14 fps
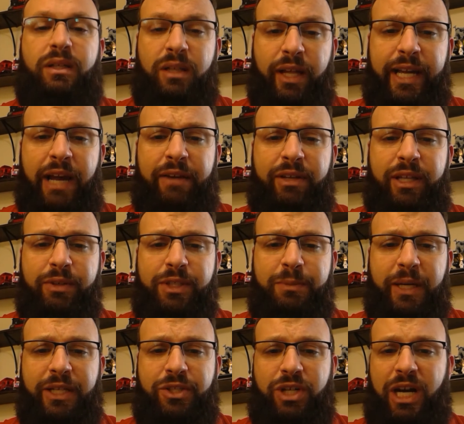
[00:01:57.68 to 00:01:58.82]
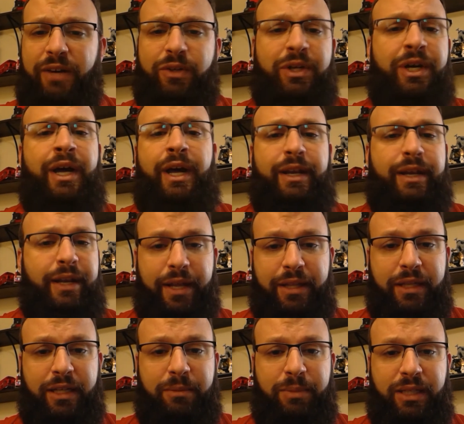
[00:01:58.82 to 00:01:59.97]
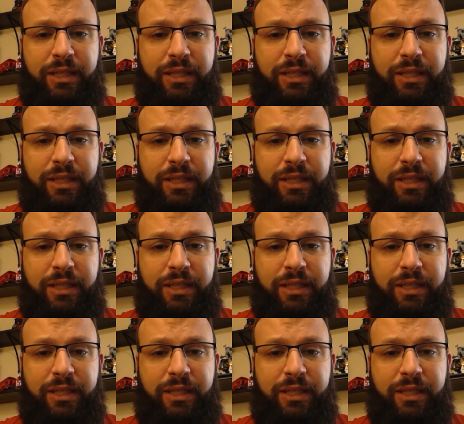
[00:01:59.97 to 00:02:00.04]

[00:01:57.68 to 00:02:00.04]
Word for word: Like everything with space travel, nothing can be